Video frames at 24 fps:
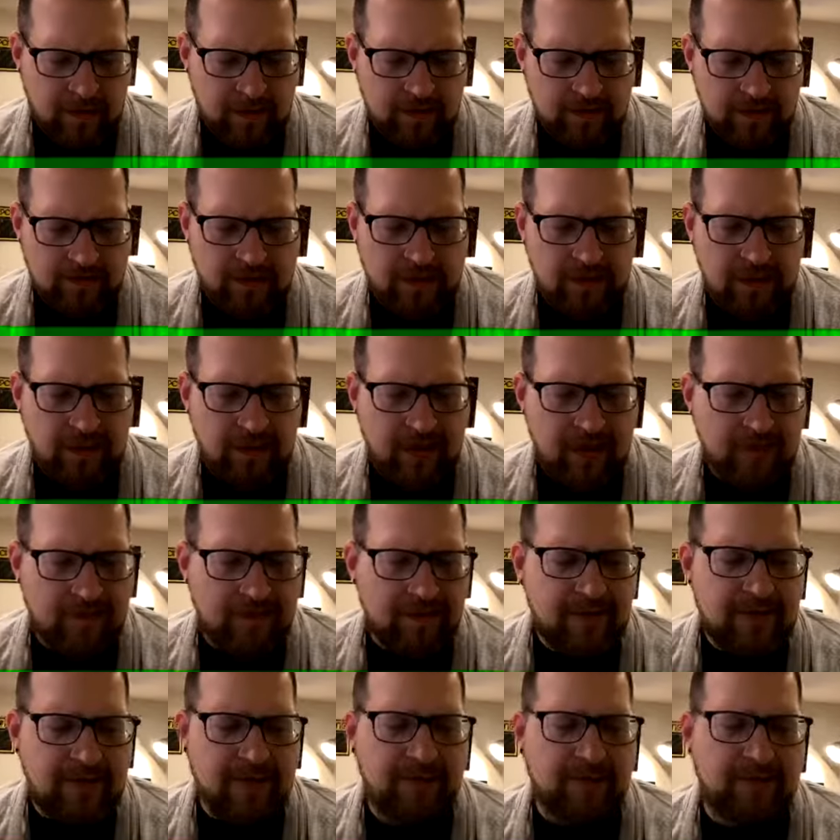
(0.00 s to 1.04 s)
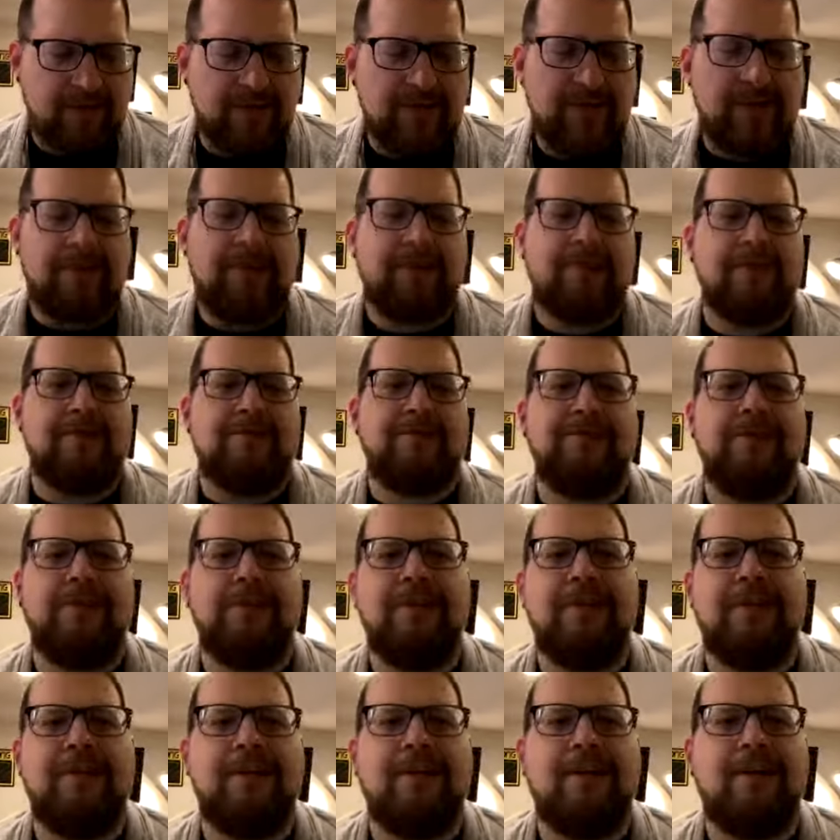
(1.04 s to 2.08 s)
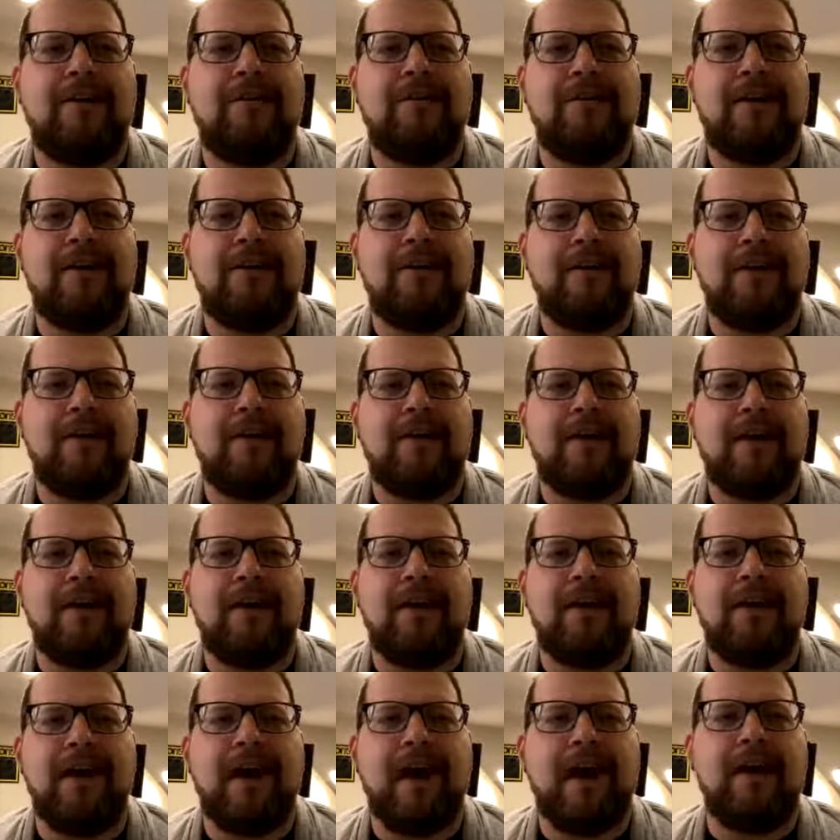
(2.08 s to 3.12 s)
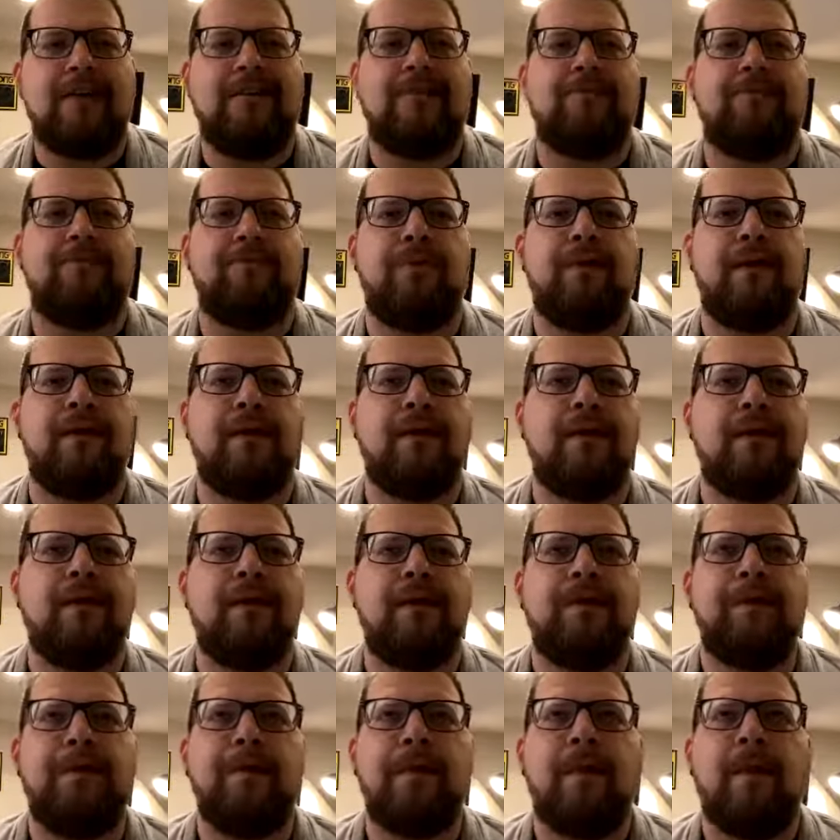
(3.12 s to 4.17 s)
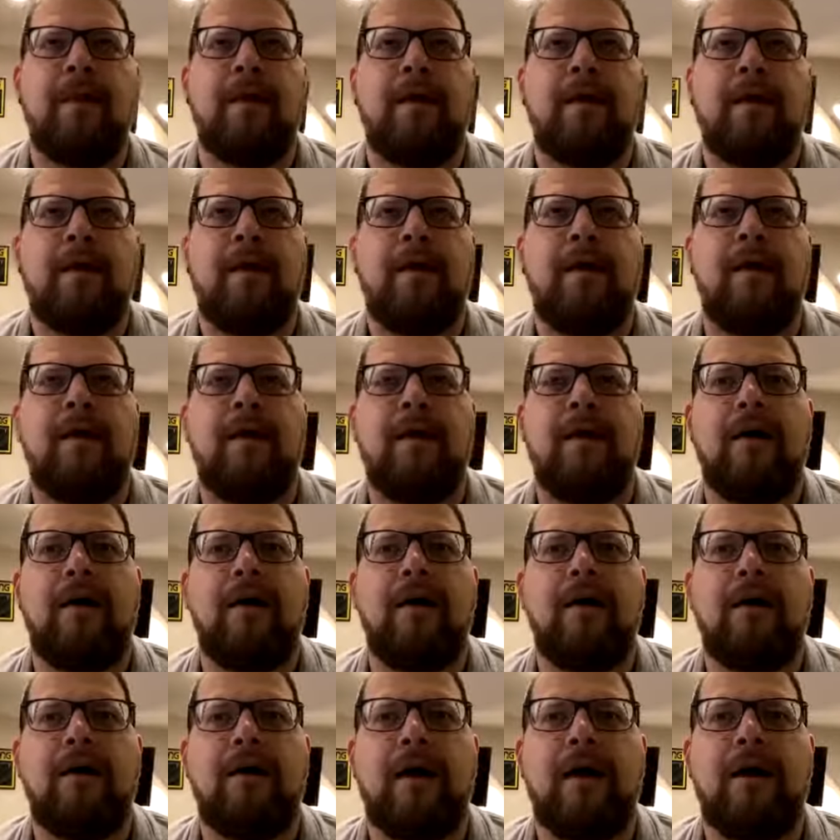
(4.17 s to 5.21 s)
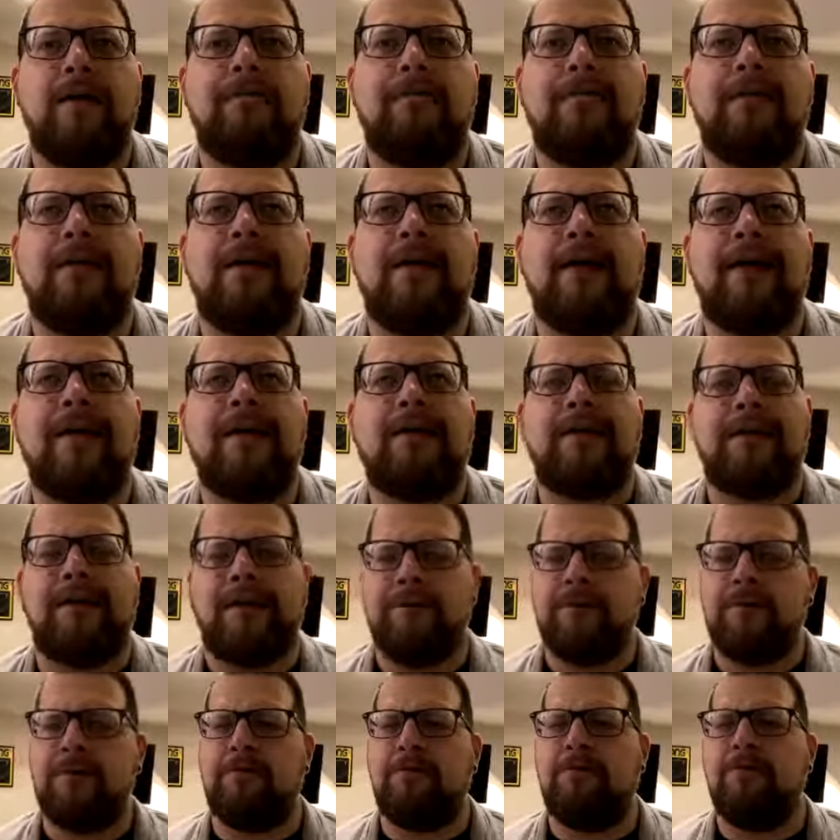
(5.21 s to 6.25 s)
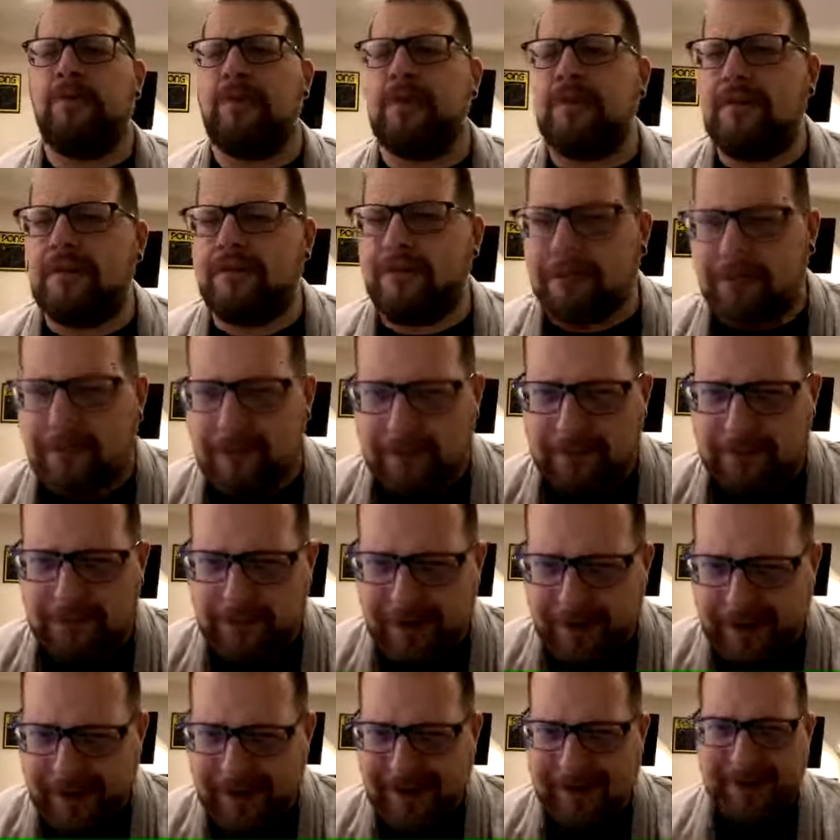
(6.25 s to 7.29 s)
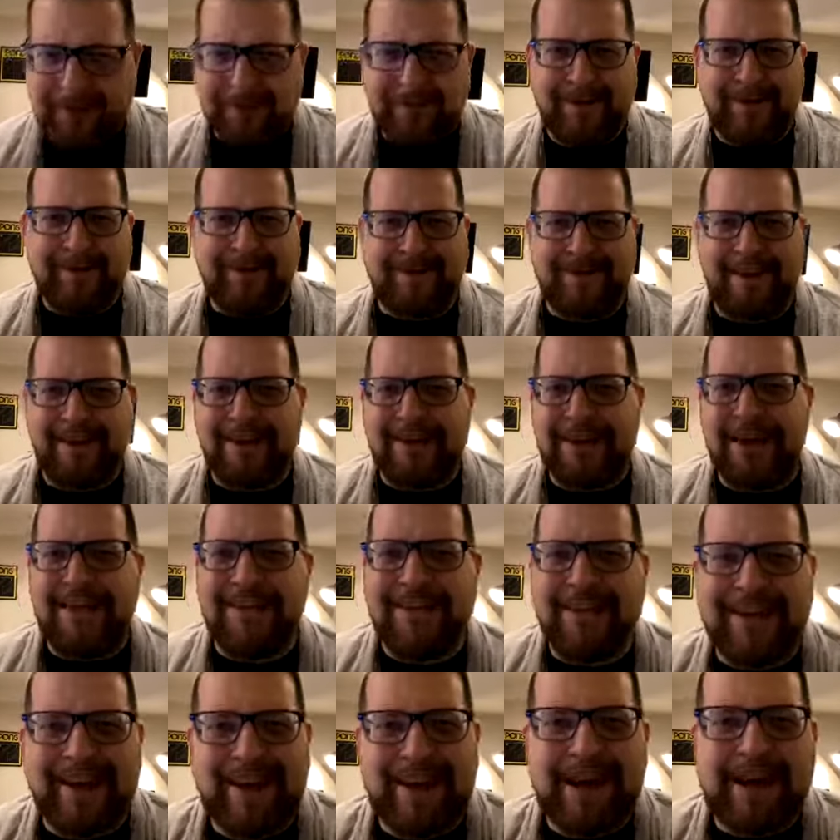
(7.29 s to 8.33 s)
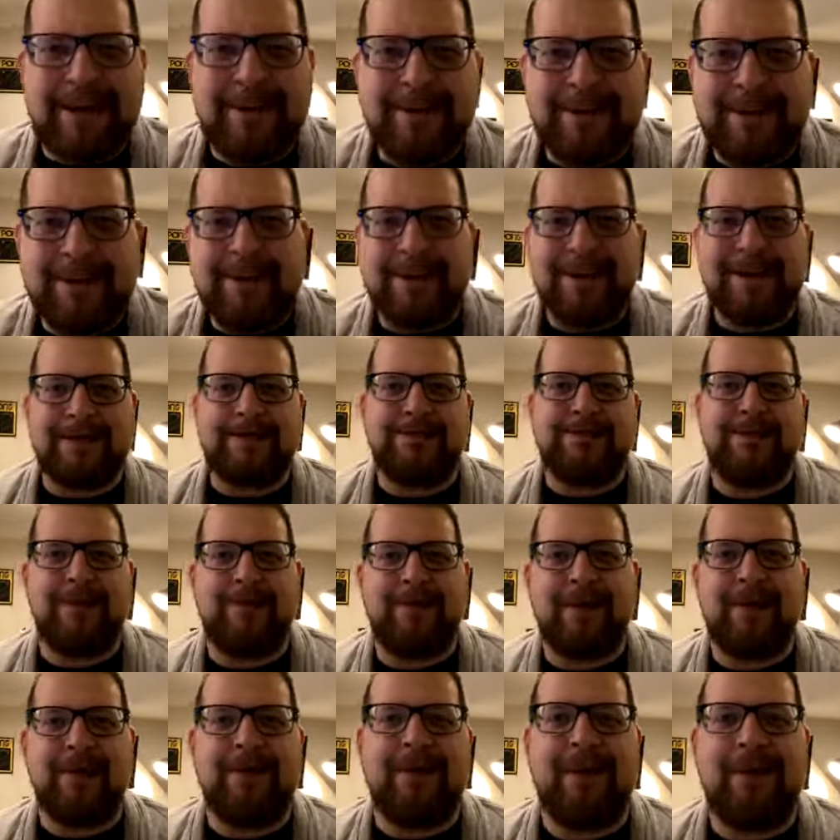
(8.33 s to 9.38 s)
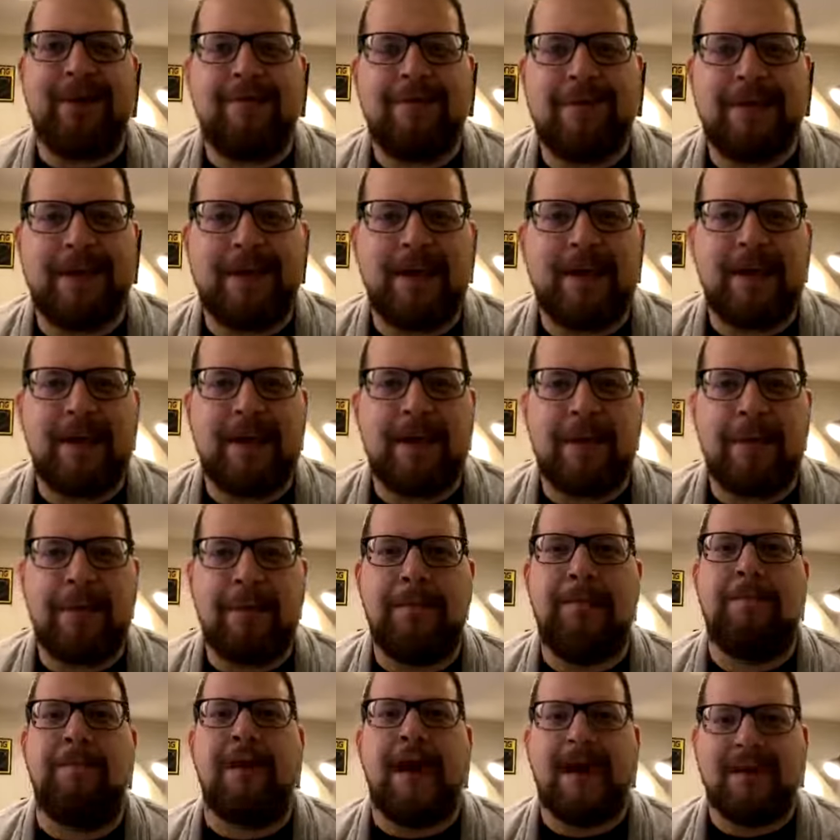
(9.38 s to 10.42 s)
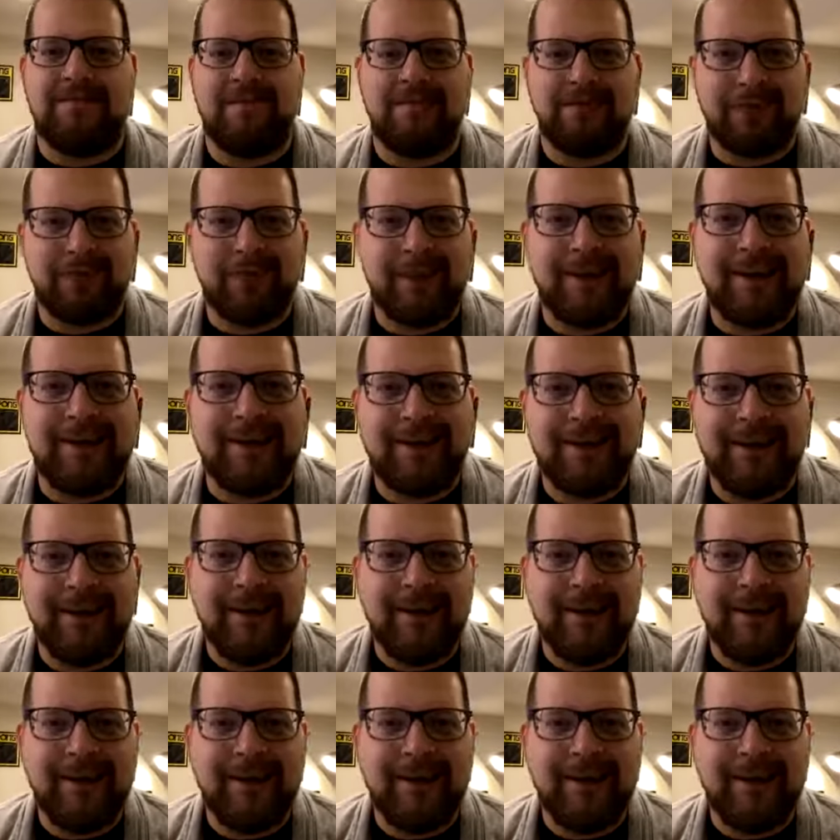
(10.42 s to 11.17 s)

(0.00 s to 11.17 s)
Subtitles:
So love, you know, showing love, I think, in an active way, I feel like can be really difficult for me because I think I am good at showing love in a passive way.